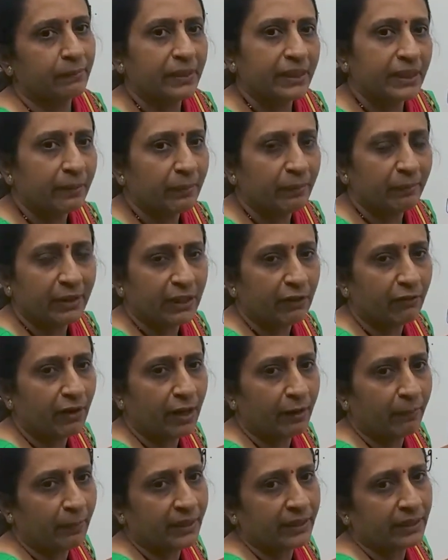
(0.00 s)
Minimum
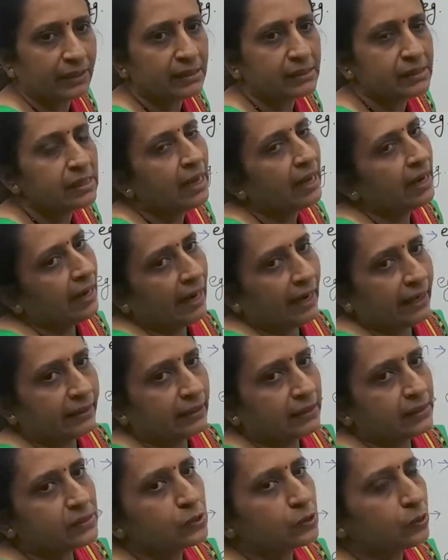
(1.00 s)
requirement is at
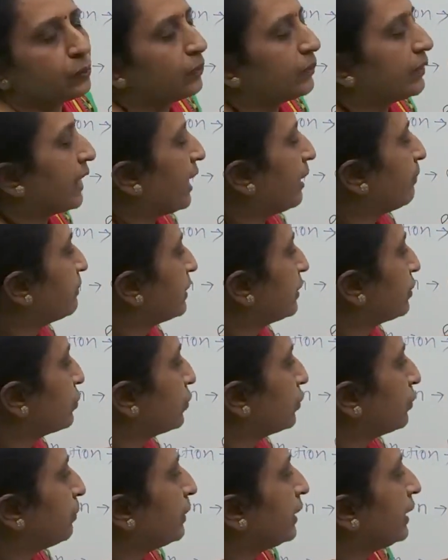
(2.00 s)
least 2 times it
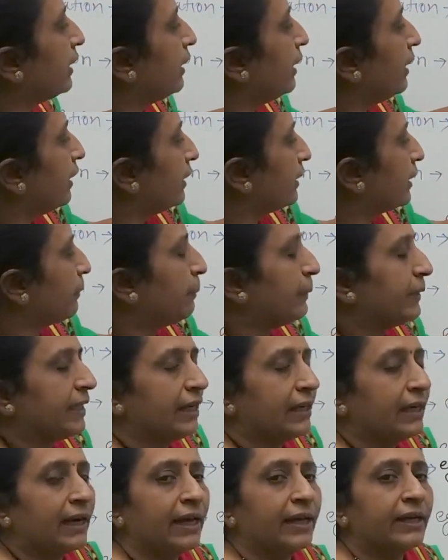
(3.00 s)
should be
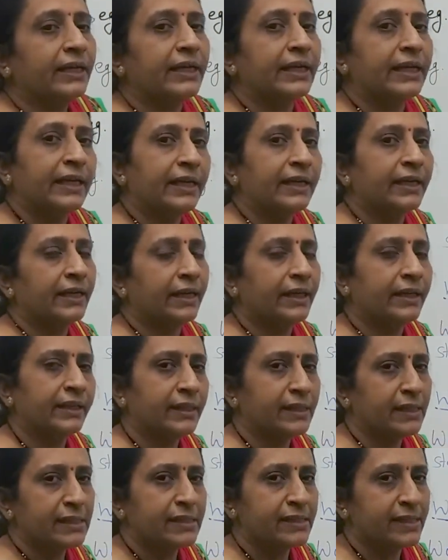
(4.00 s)
repeated. Like he hit
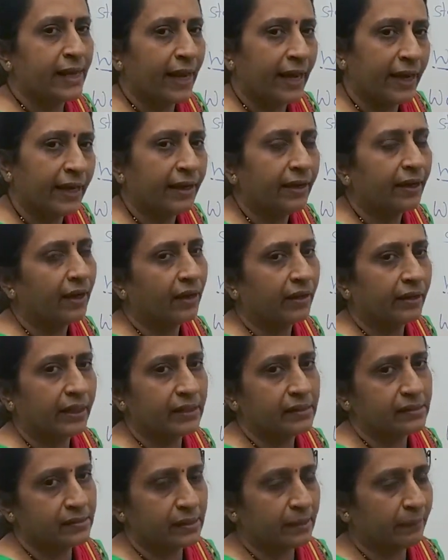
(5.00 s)
his head
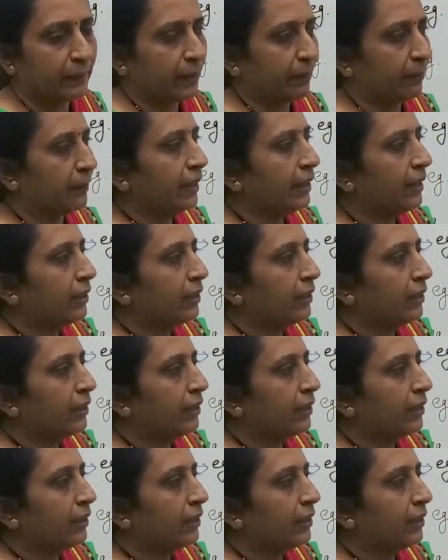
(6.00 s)
against the beam.